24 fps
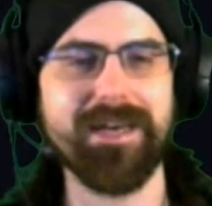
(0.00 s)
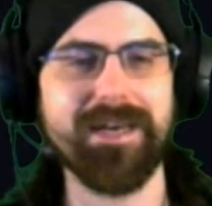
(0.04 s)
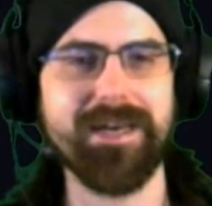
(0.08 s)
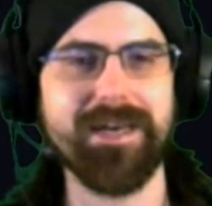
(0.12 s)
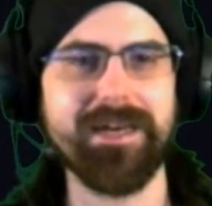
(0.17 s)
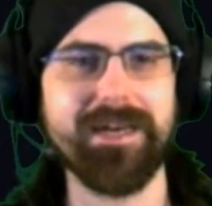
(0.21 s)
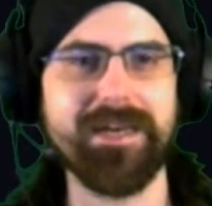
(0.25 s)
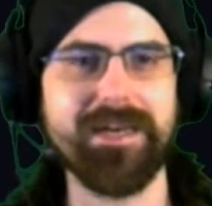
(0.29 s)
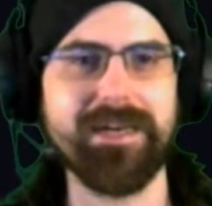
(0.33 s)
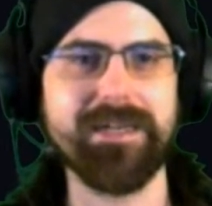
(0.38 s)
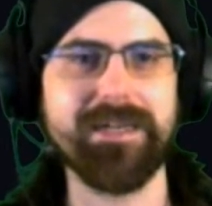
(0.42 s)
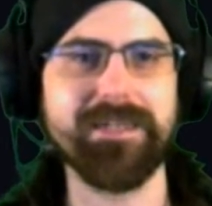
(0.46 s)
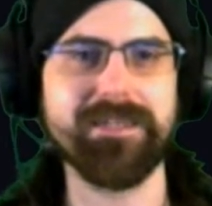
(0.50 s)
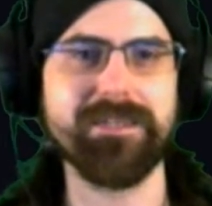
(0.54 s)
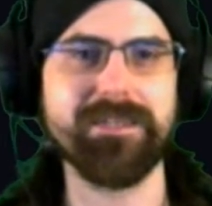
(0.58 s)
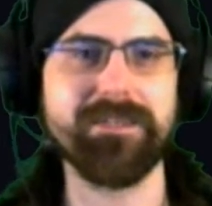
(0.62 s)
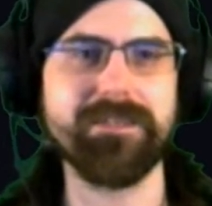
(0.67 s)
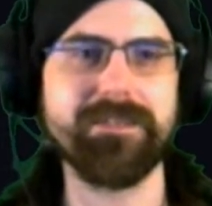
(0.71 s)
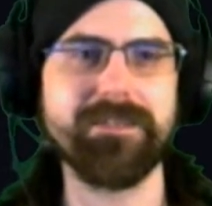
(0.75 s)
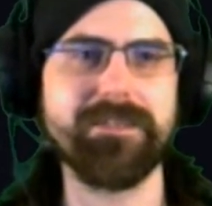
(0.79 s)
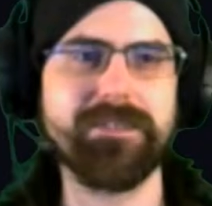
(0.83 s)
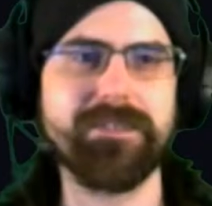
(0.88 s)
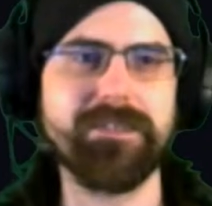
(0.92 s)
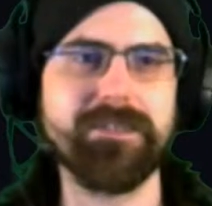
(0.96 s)

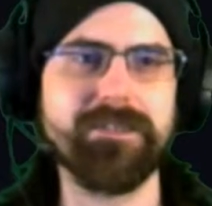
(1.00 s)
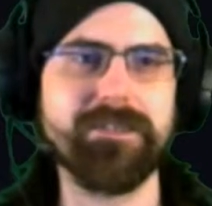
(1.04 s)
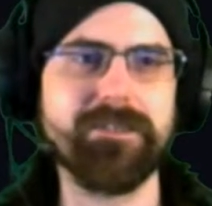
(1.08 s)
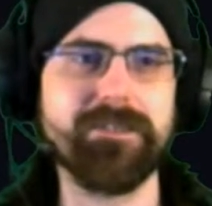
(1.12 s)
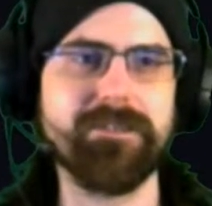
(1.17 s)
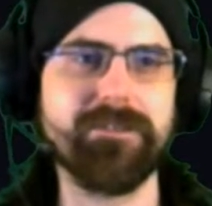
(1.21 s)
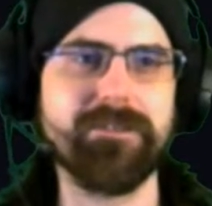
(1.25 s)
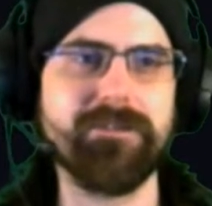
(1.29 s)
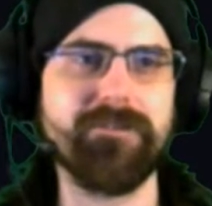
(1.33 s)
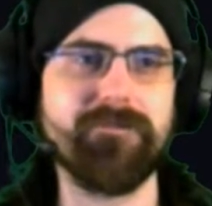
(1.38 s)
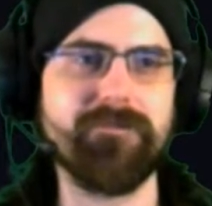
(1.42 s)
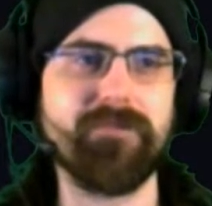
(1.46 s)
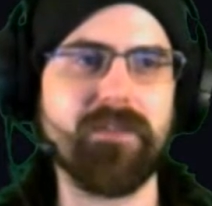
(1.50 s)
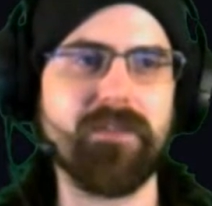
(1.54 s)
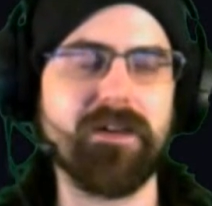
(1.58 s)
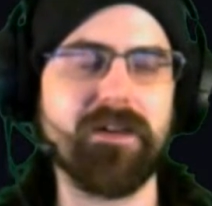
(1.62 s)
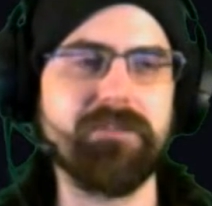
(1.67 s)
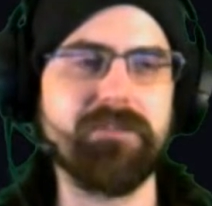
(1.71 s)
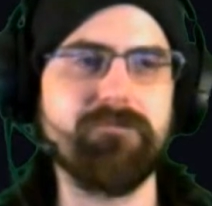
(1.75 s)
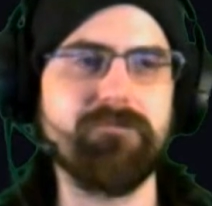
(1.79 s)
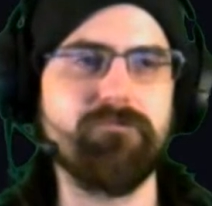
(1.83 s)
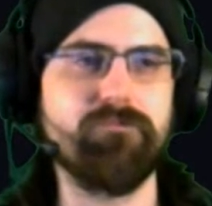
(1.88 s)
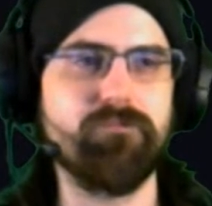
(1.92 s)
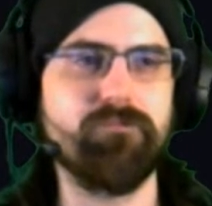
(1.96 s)
and
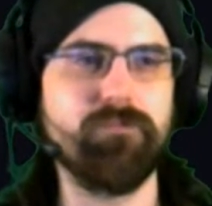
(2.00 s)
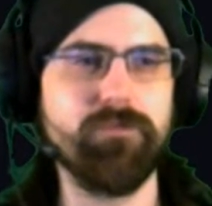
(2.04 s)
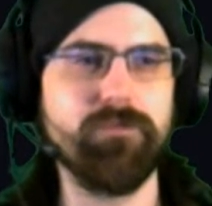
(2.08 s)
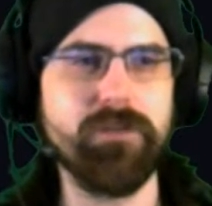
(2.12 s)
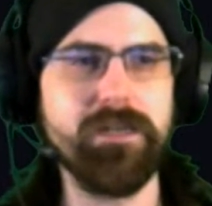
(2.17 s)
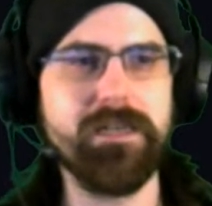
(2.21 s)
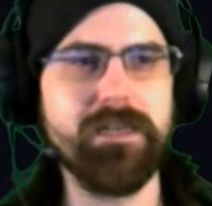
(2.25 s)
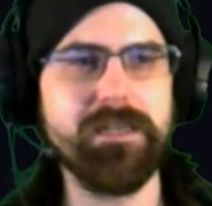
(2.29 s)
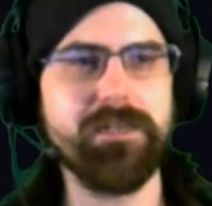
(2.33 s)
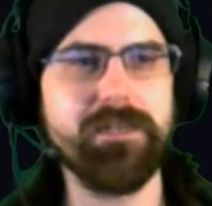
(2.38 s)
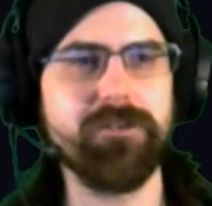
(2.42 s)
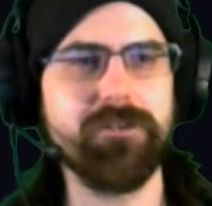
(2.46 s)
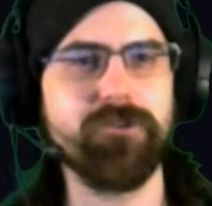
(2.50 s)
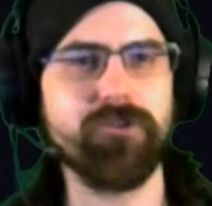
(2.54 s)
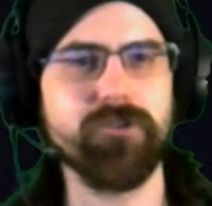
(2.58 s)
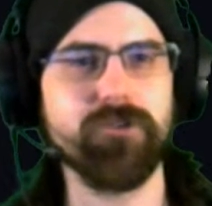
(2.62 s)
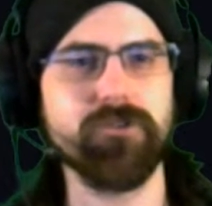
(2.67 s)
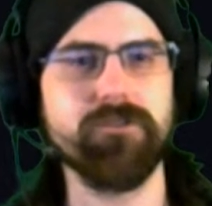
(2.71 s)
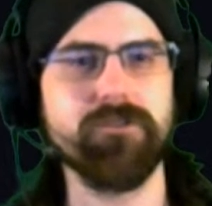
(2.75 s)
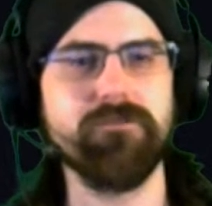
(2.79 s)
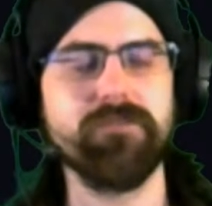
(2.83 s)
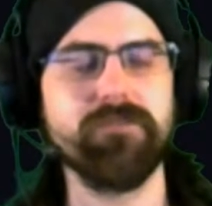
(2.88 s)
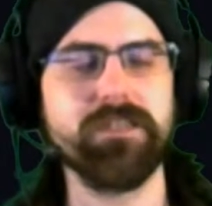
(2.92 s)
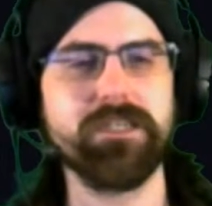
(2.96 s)
I really
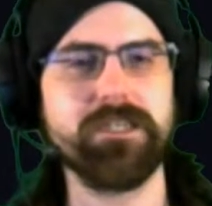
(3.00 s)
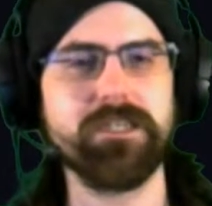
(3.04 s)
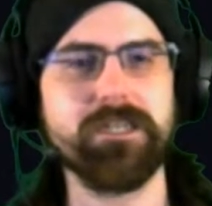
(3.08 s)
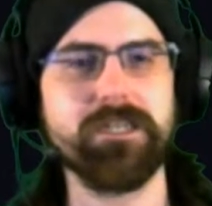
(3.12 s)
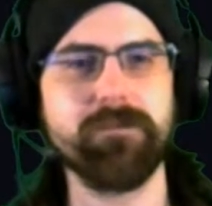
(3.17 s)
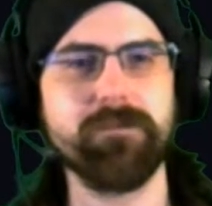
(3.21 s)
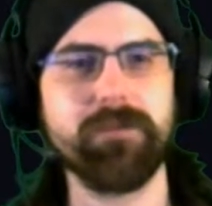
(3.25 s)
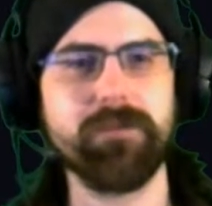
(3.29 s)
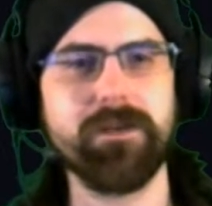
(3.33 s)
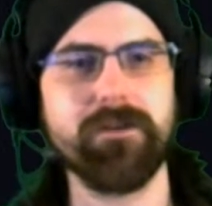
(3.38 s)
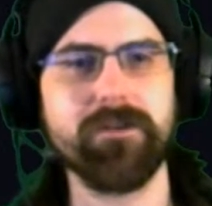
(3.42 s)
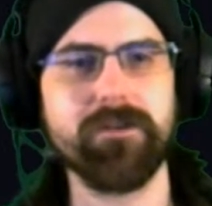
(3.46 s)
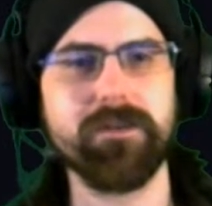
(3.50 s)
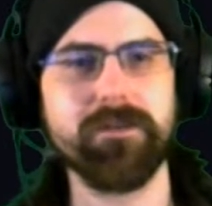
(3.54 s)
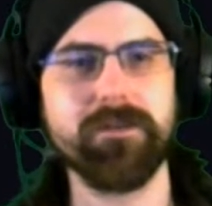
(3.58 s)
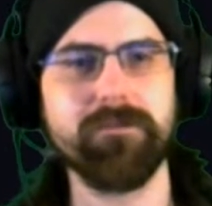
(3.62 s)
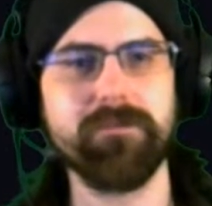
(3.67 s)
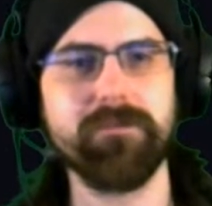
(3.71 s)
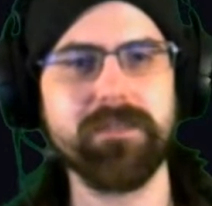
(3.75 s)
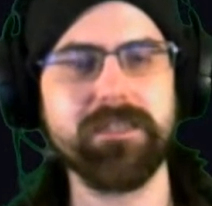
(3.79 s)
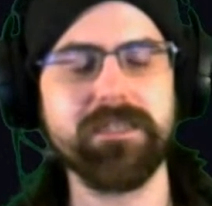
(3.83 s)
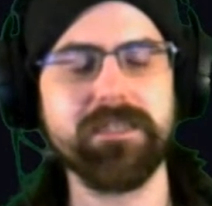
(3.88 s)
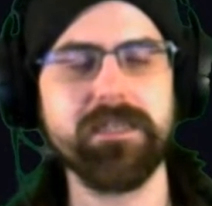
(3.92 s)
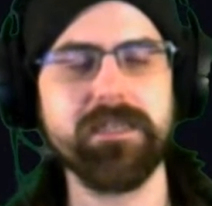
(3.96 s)
enjoy visiting America
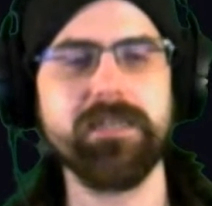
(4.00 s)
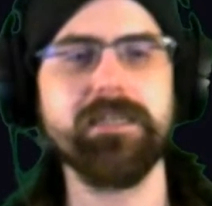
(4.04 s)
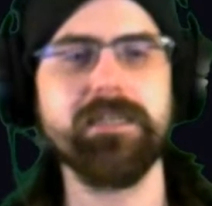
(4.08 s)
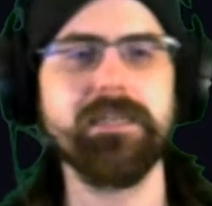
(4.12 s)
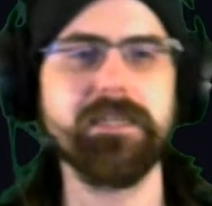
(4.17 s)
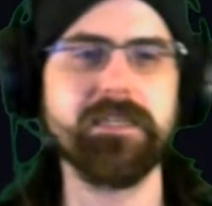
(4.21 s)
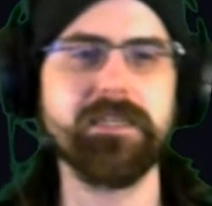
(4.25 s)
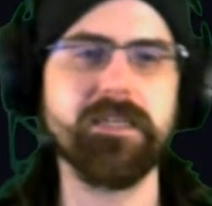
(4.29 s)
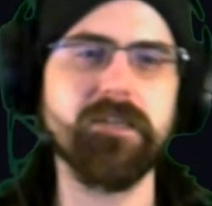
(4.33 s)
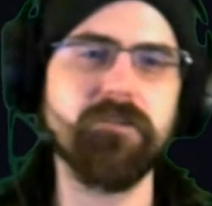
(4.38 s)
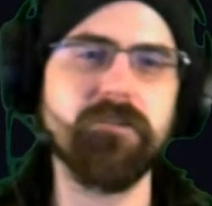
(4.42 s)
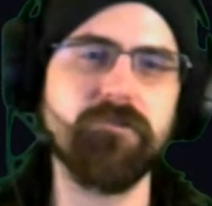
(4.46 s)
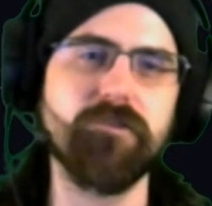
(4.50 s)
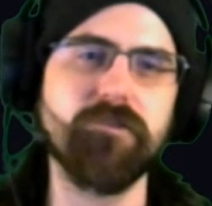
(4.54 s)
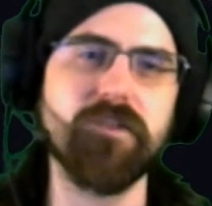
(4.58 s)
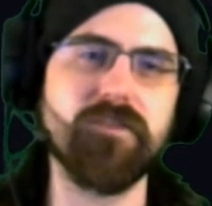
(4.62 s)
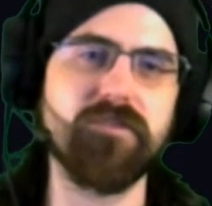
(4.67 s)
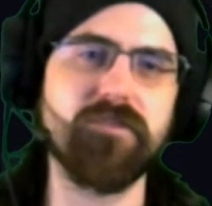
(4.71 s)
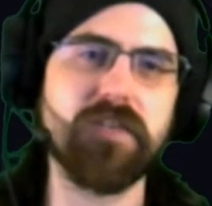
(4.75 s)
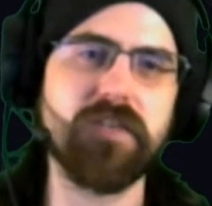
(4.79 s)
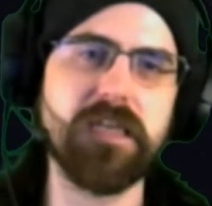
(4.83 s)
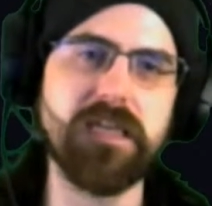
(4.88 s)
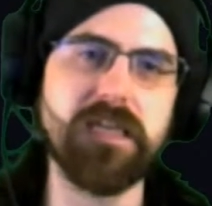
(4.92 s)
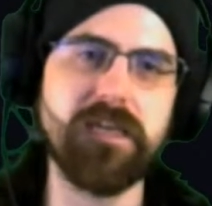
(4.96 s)
because it's like
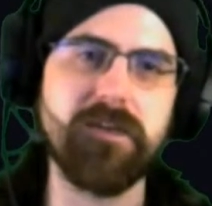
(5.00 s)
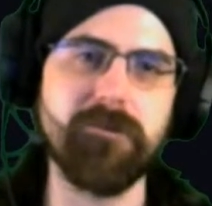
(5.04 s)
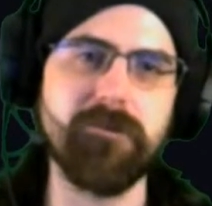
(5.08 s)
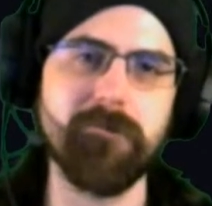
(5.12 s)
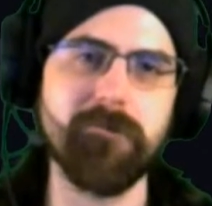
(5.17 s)
50